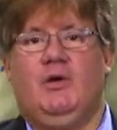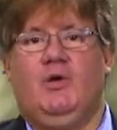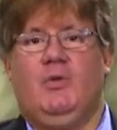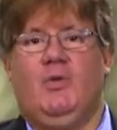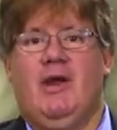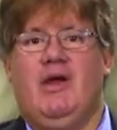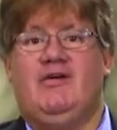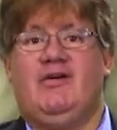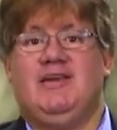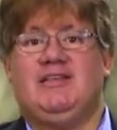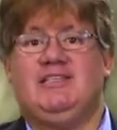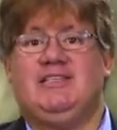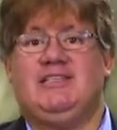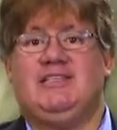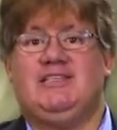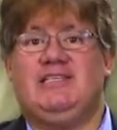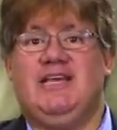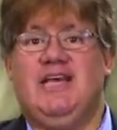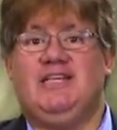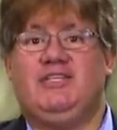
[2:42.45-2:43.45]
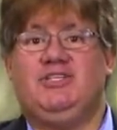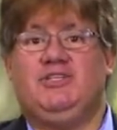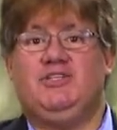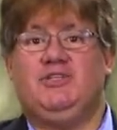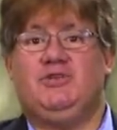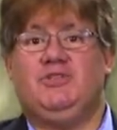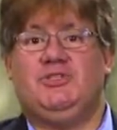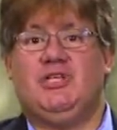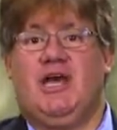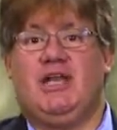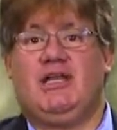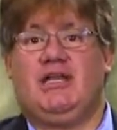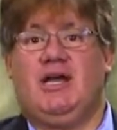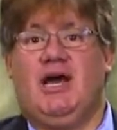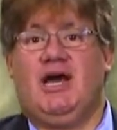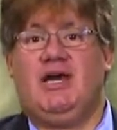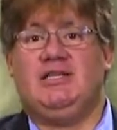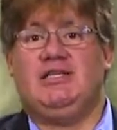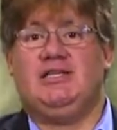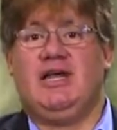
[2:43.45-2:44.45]
whereas the Th2
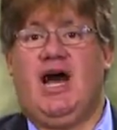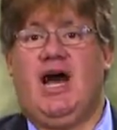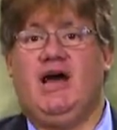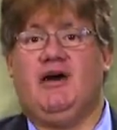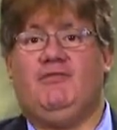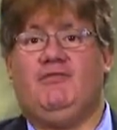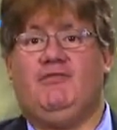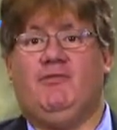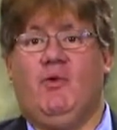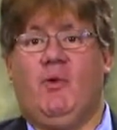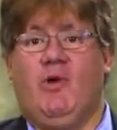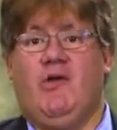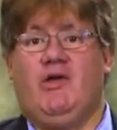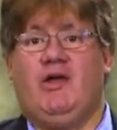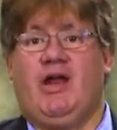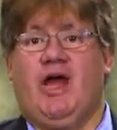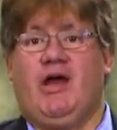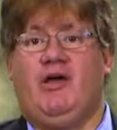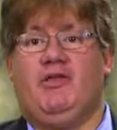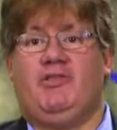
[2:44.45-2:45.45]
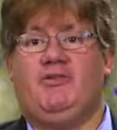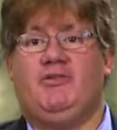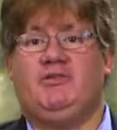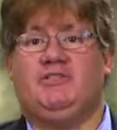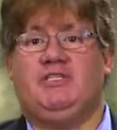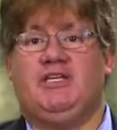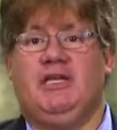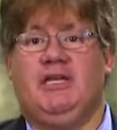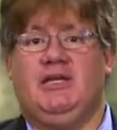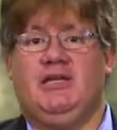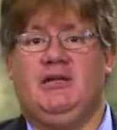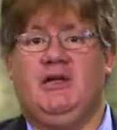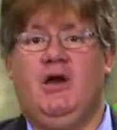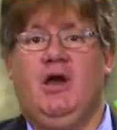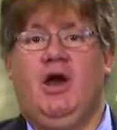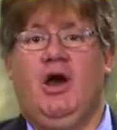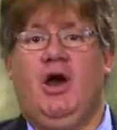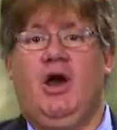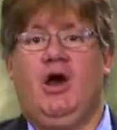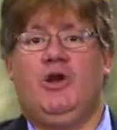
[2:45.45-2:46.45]
cytokines IL-4 and IL-13
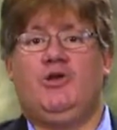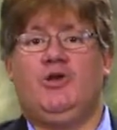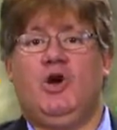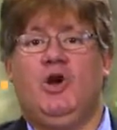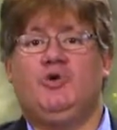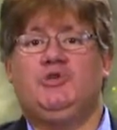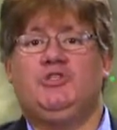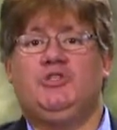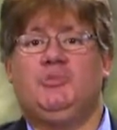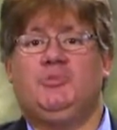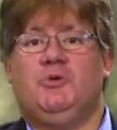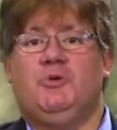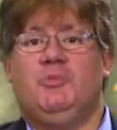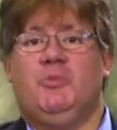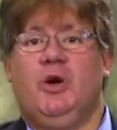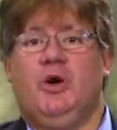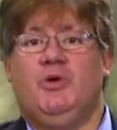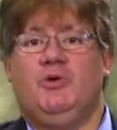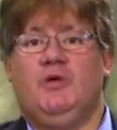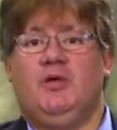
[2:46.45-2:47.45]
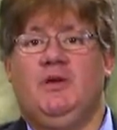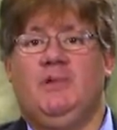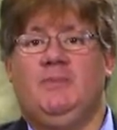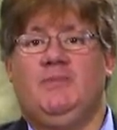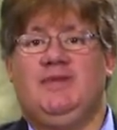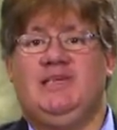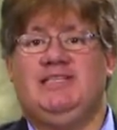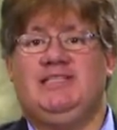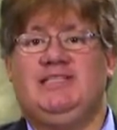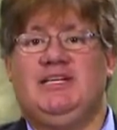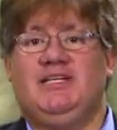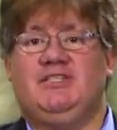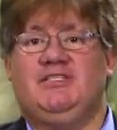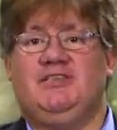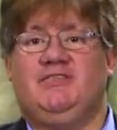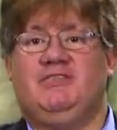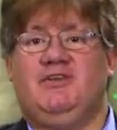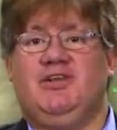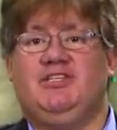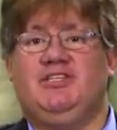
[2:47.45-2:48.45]
are known to promote B-cell
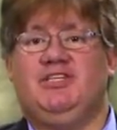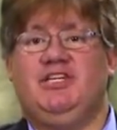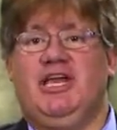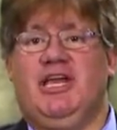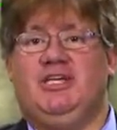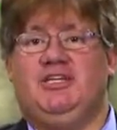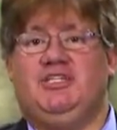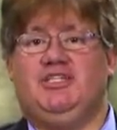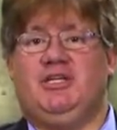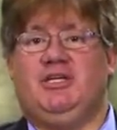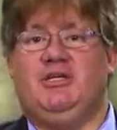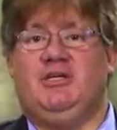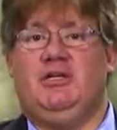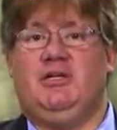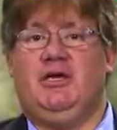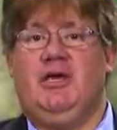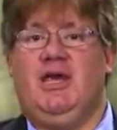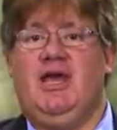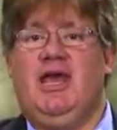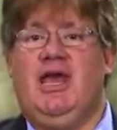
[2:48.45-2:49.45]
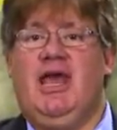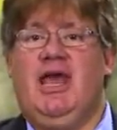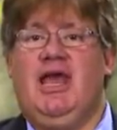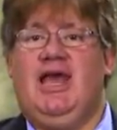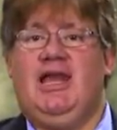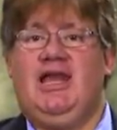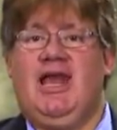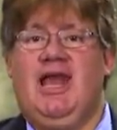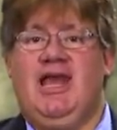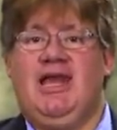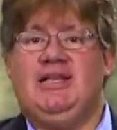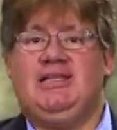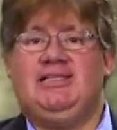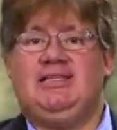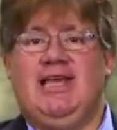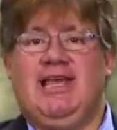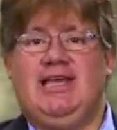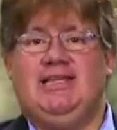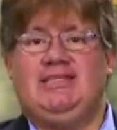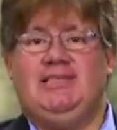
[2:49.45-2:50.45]
differentiation, enhance
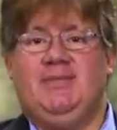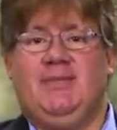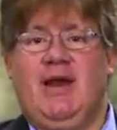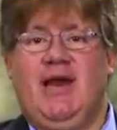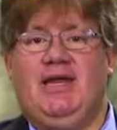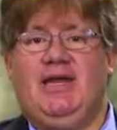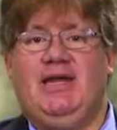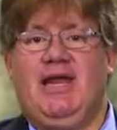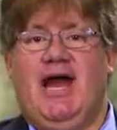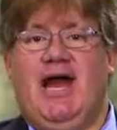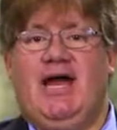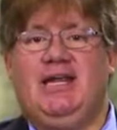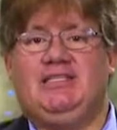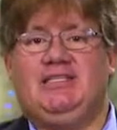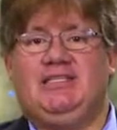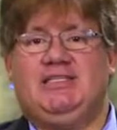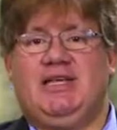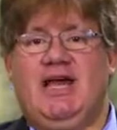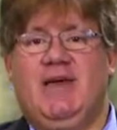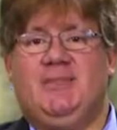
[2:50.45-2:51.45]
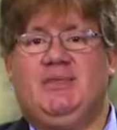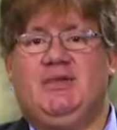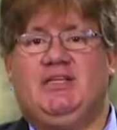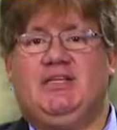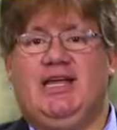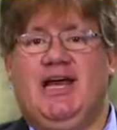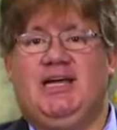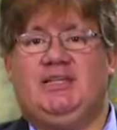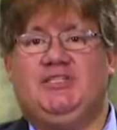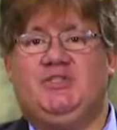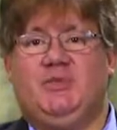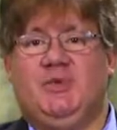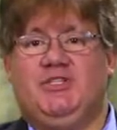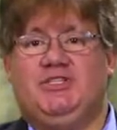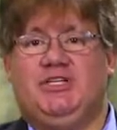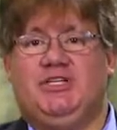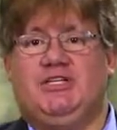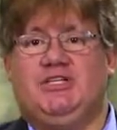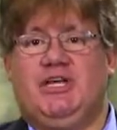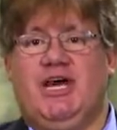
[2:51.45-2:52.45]
antibody isotype class
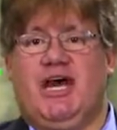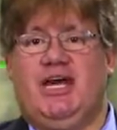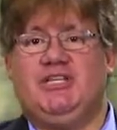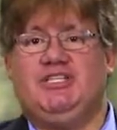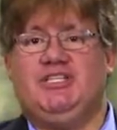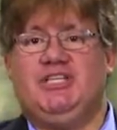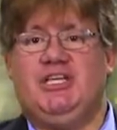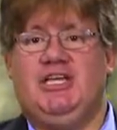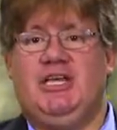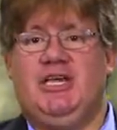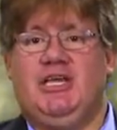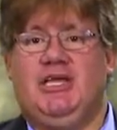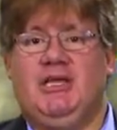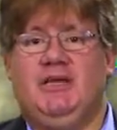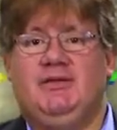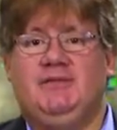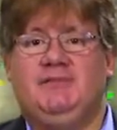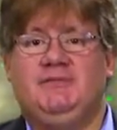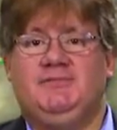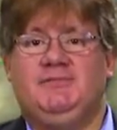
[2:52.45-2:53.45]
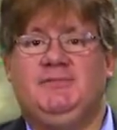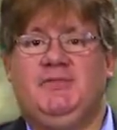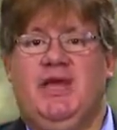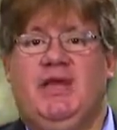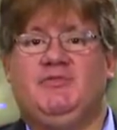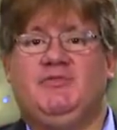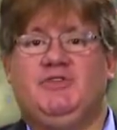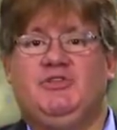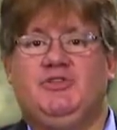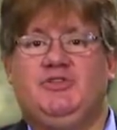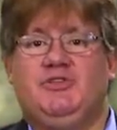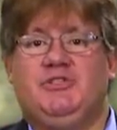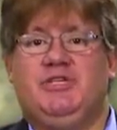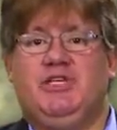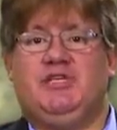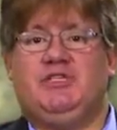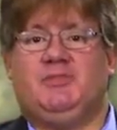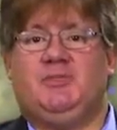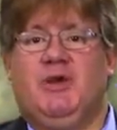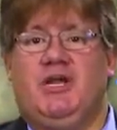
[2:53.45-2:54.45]
switching to IgE, and reduce the
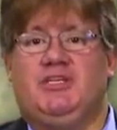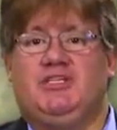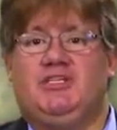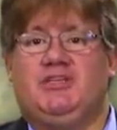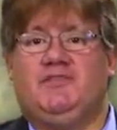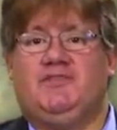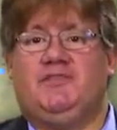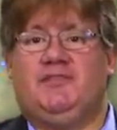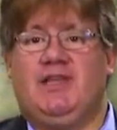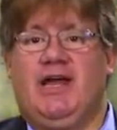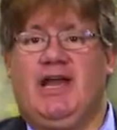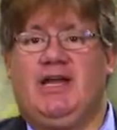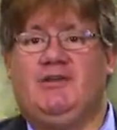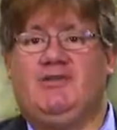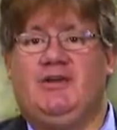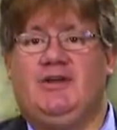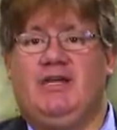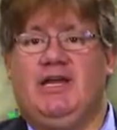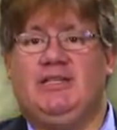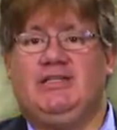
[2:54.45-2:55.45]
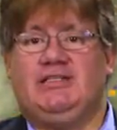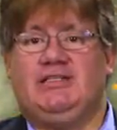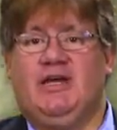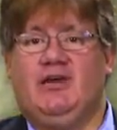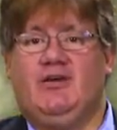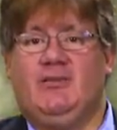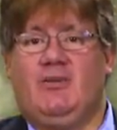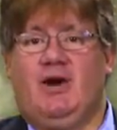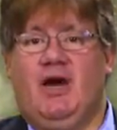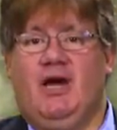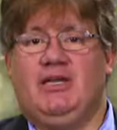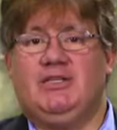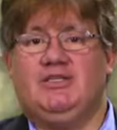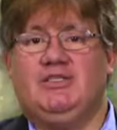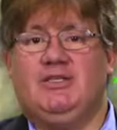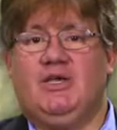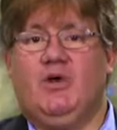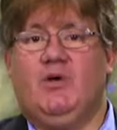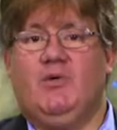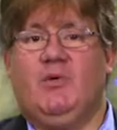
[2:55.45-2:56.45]
expression of filaggrin and
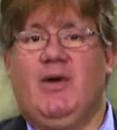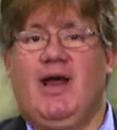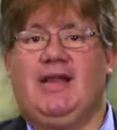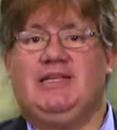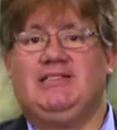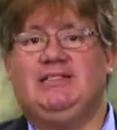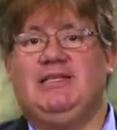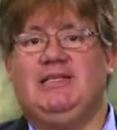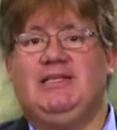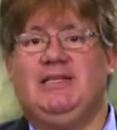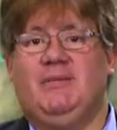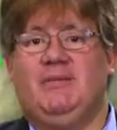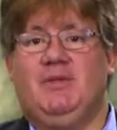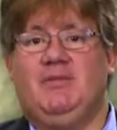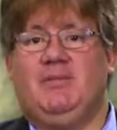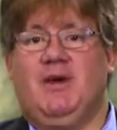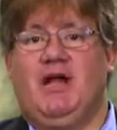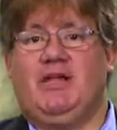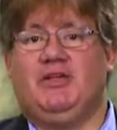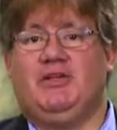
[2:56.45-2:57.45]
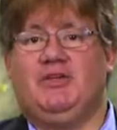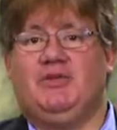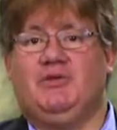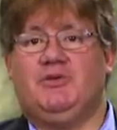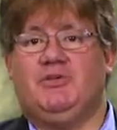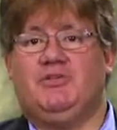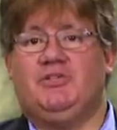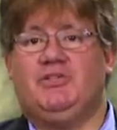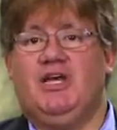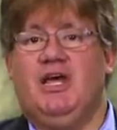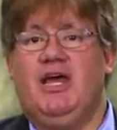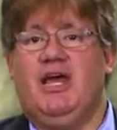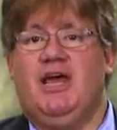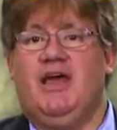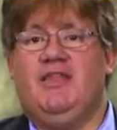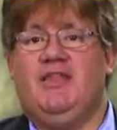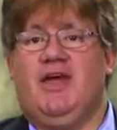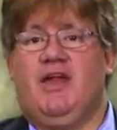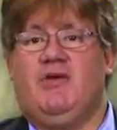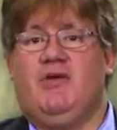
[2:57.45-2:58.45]
ceramides, waxy lipid molecules
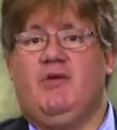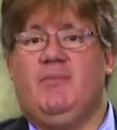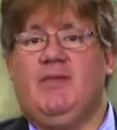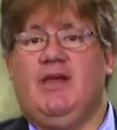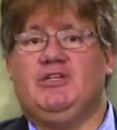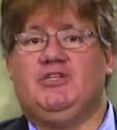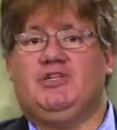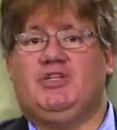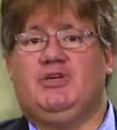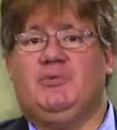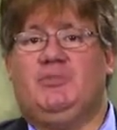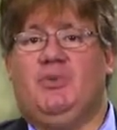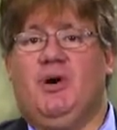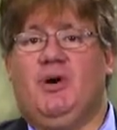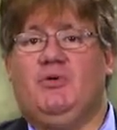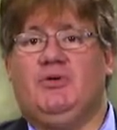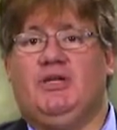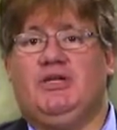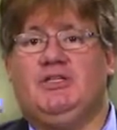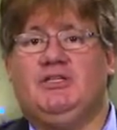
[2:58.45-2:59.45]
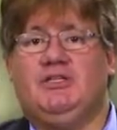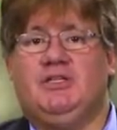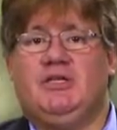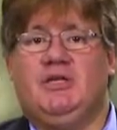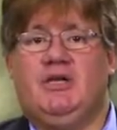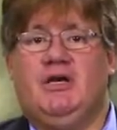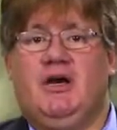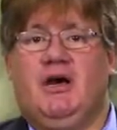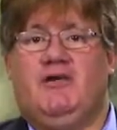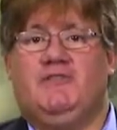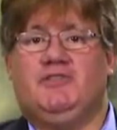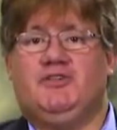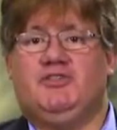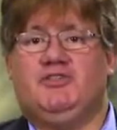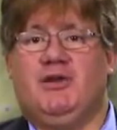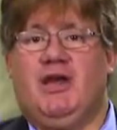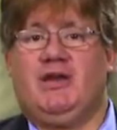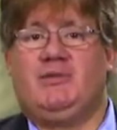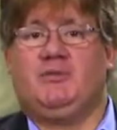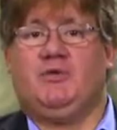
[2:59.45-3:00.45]
that are a major component of the
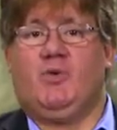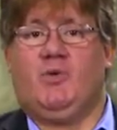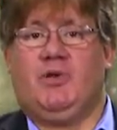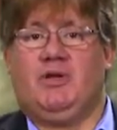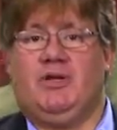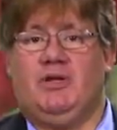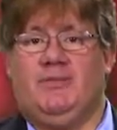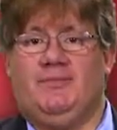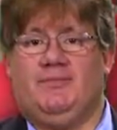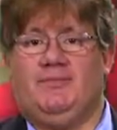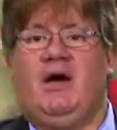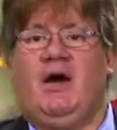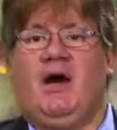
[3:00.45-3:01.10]
stratum corneum.